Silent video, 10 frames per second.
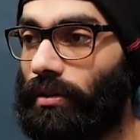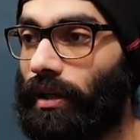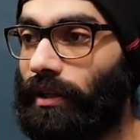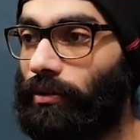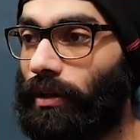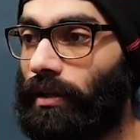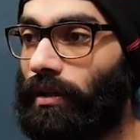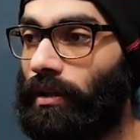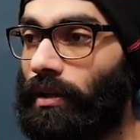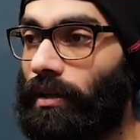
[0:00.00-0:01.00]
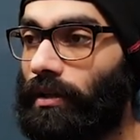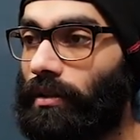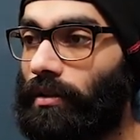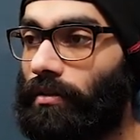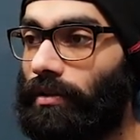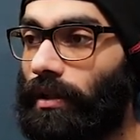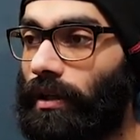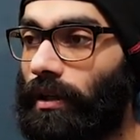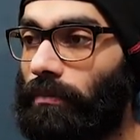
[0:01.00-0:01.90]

Like you can curve it, like